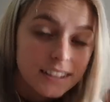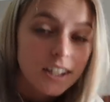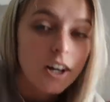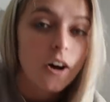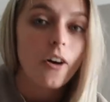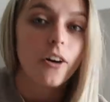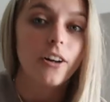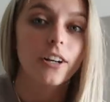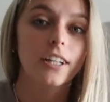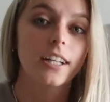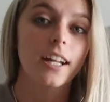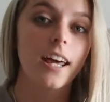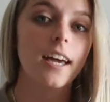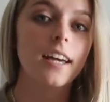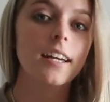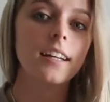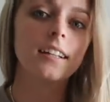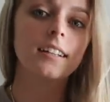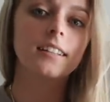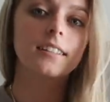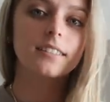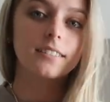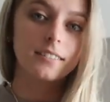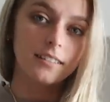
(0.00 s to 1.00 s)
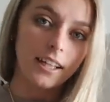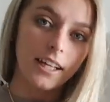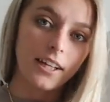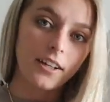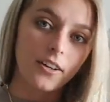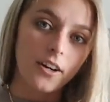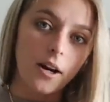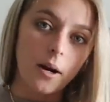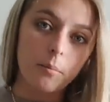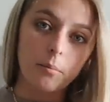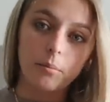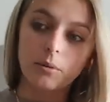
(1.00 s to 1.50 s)
call it a day,
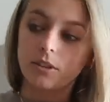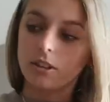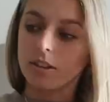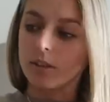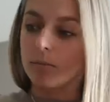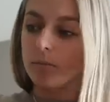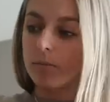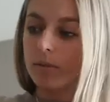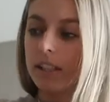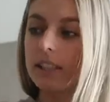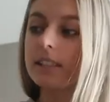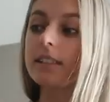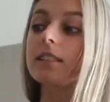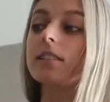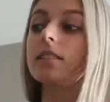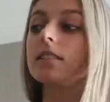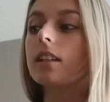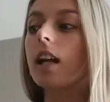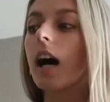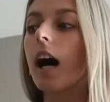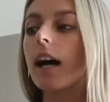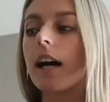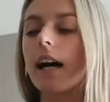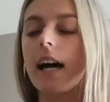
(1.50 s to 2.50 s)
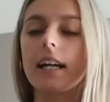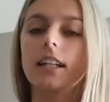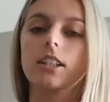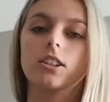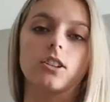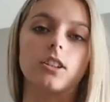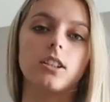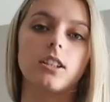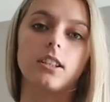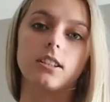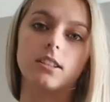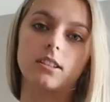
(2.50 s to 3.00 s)
layer up with some, it's
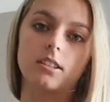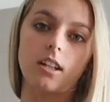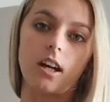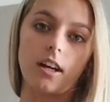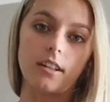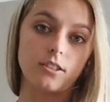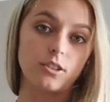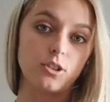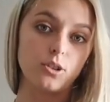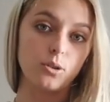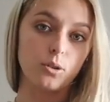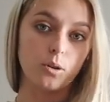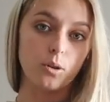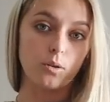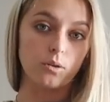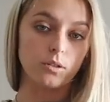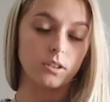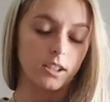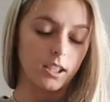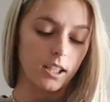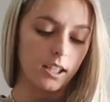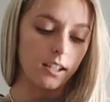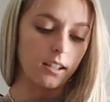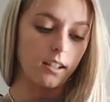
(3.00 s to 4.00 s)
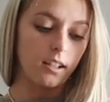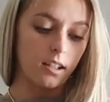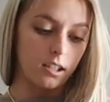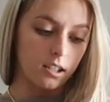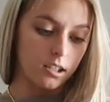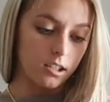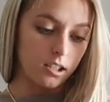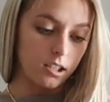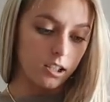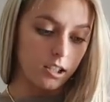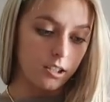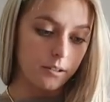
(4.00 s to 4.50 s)
not too cold today,
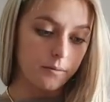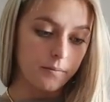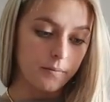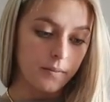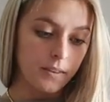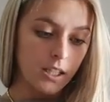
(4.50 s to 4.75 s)
luckily.